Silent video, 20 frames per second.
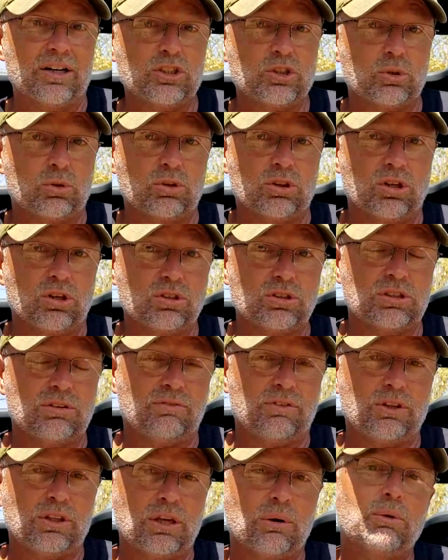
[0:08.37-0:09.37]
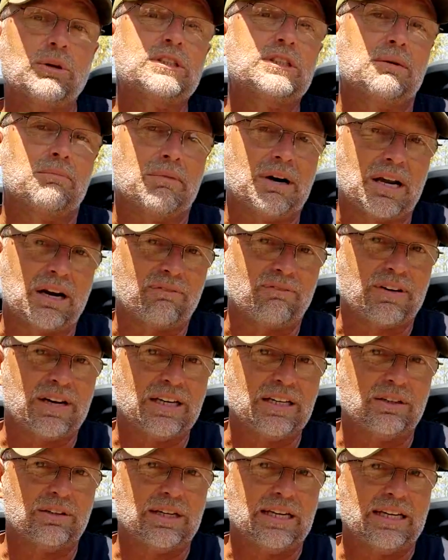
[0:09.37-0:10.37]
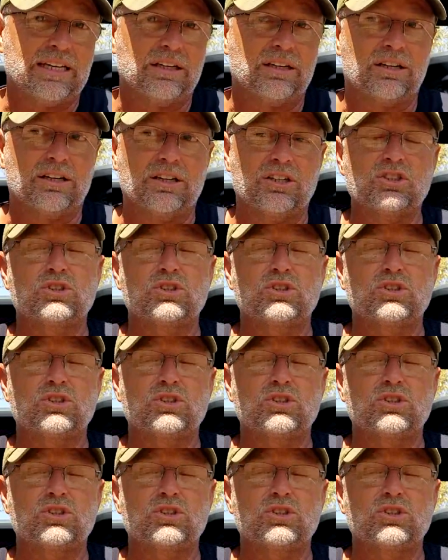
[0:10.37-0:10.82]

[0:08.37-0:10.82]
or those of you that want to modify your ARs,